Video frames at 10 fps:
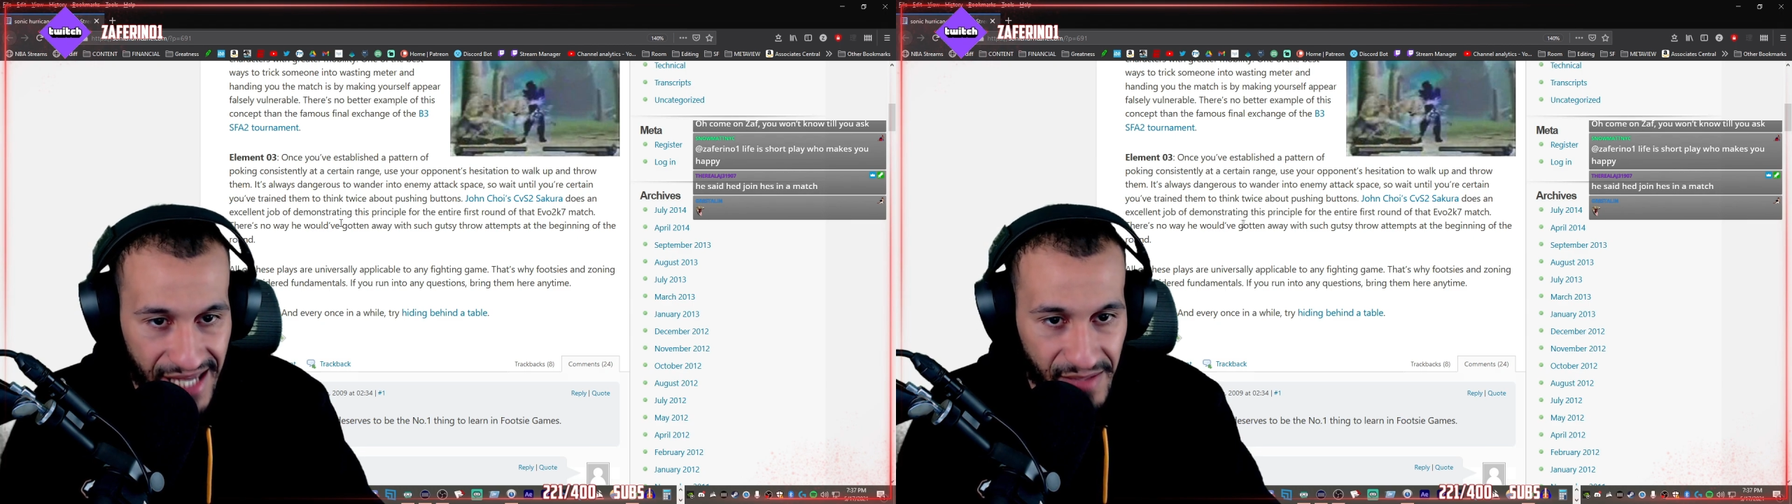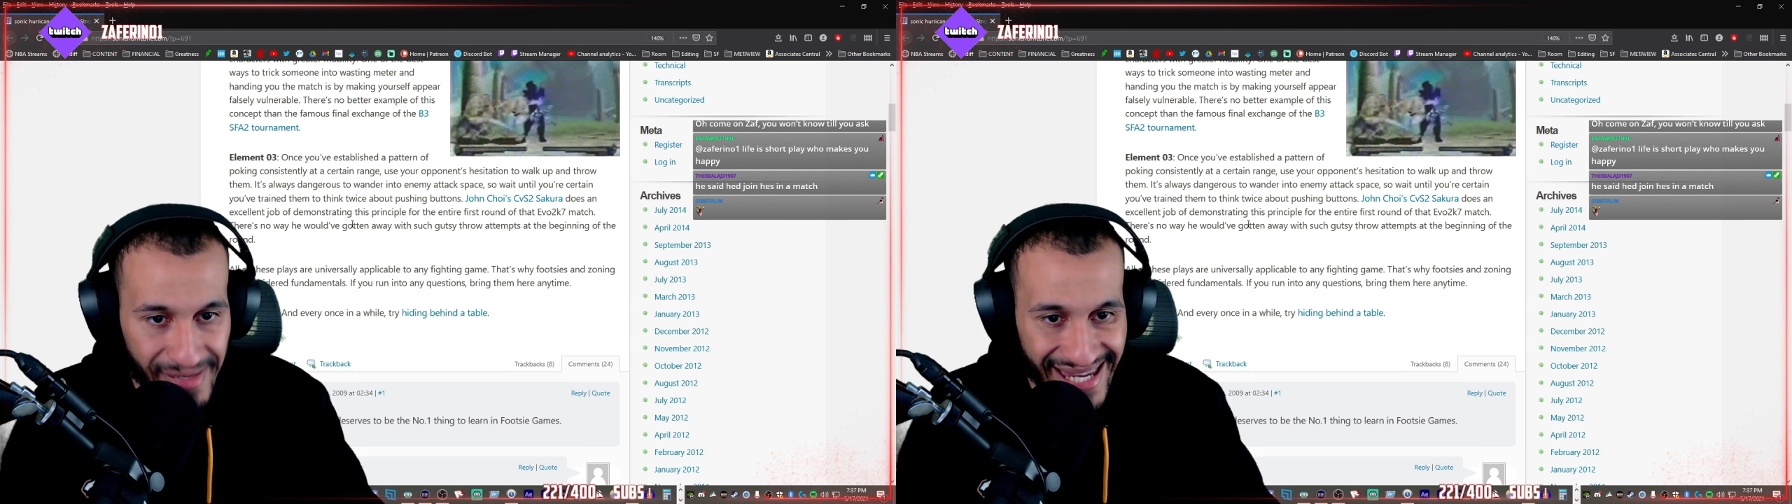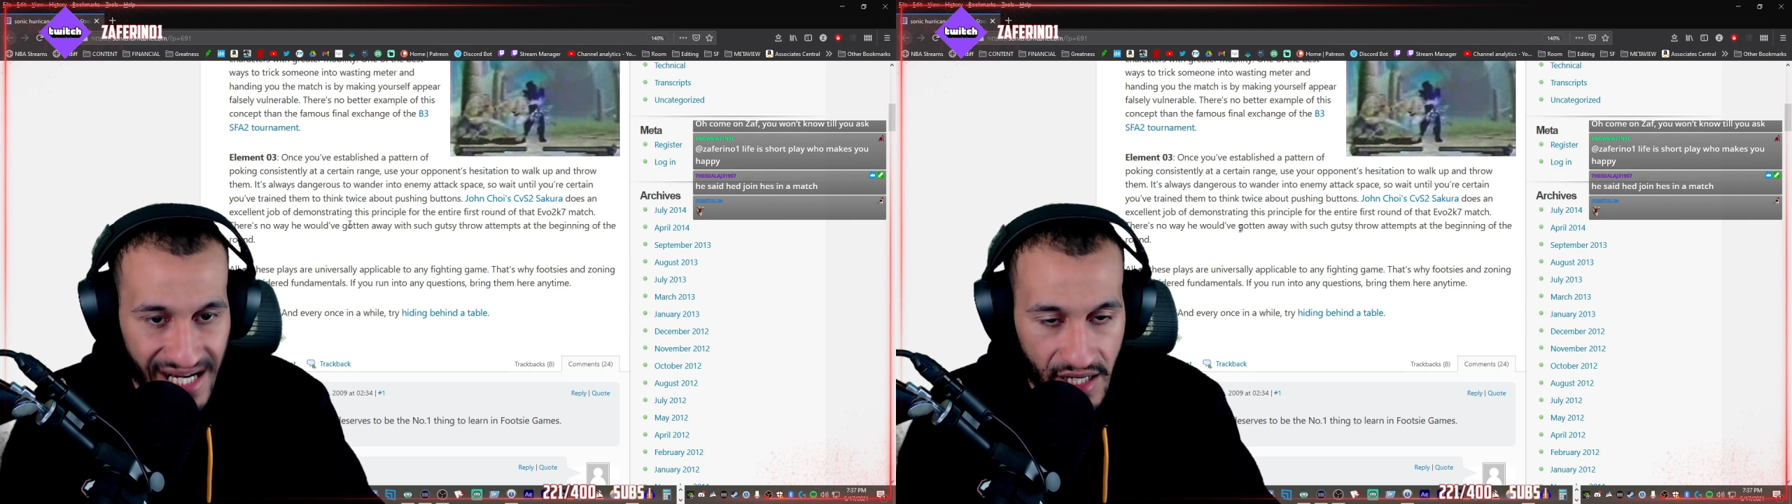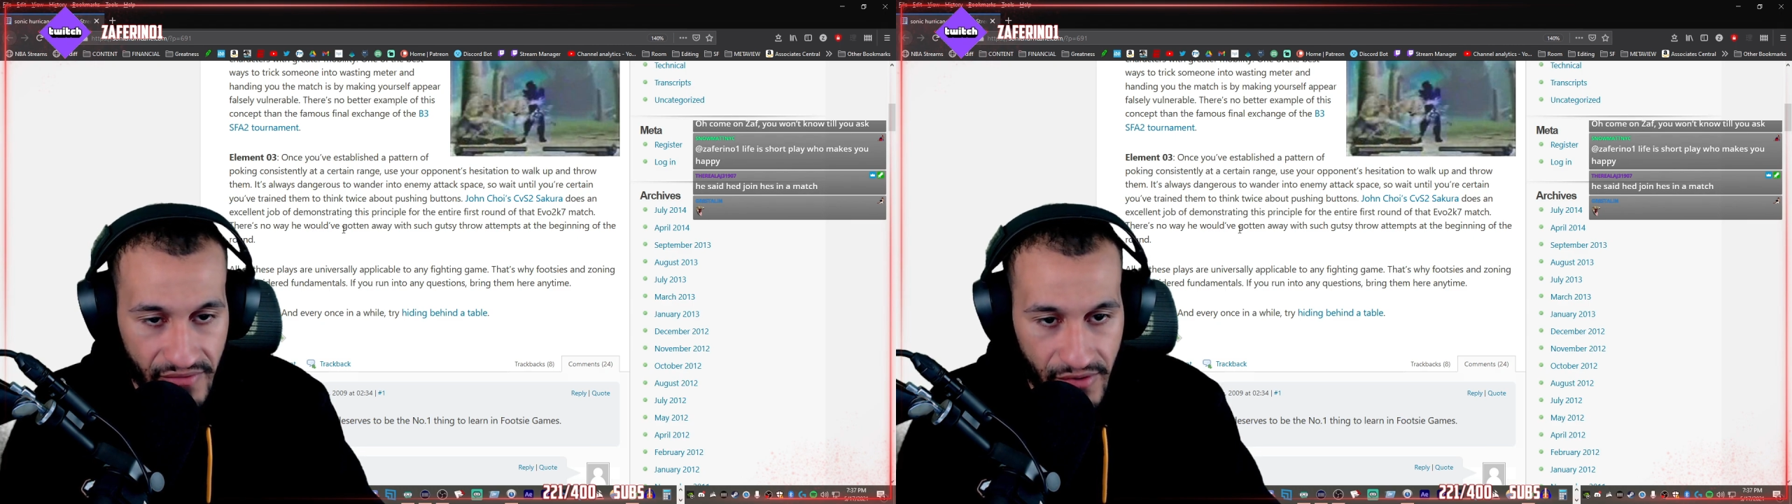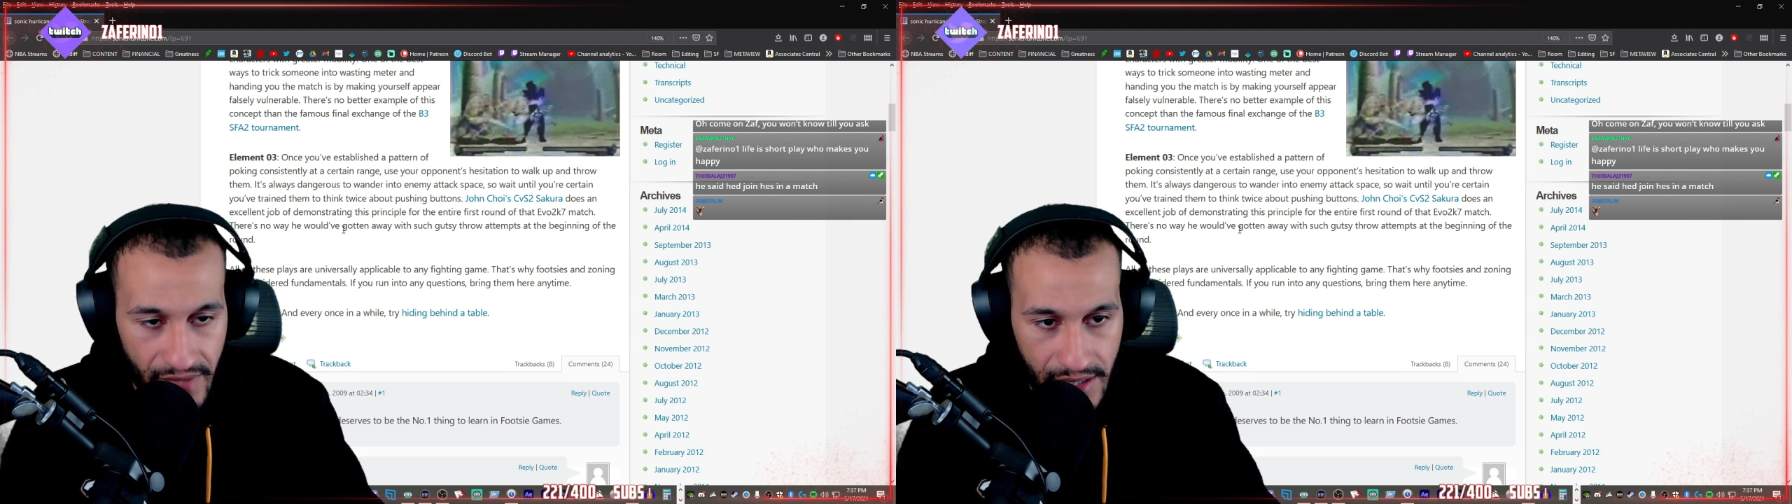at the beginning
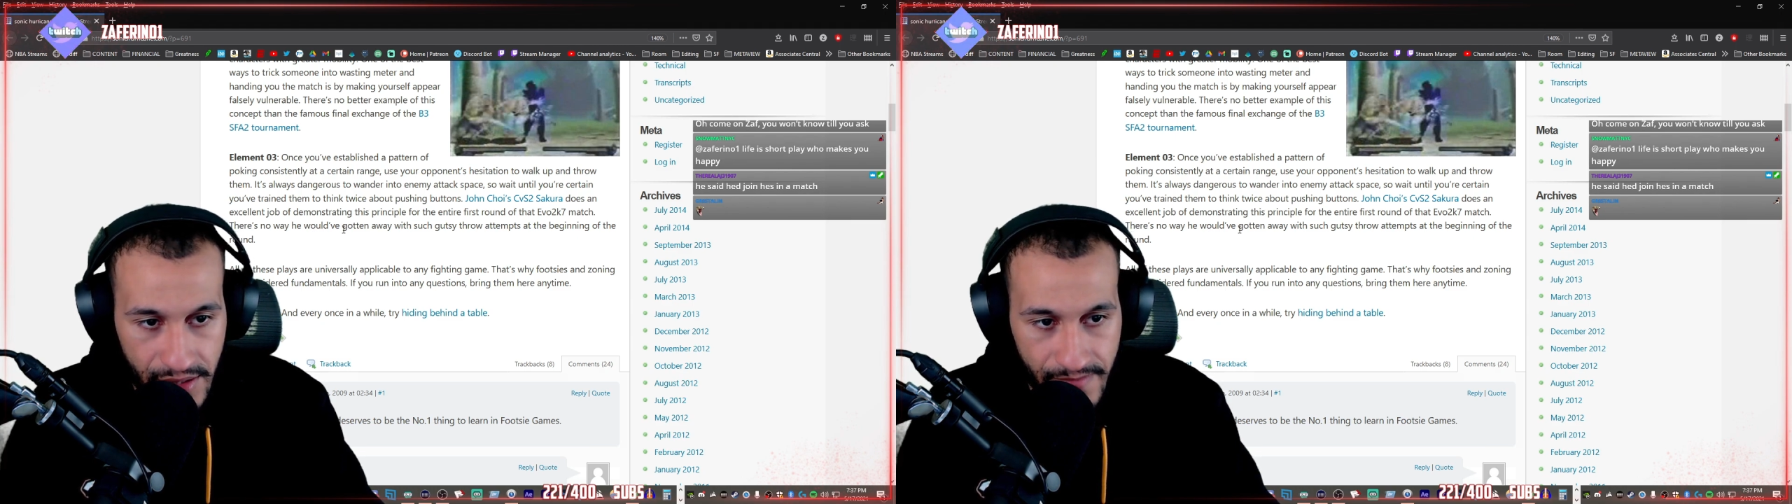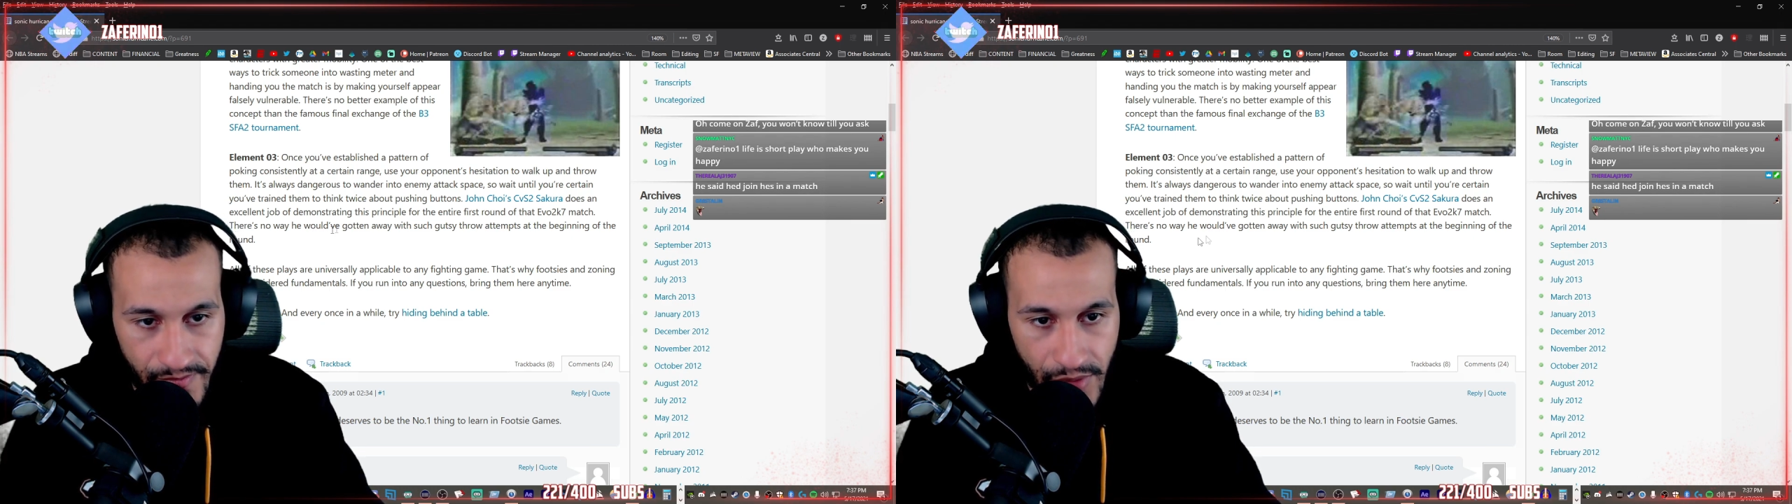of the round.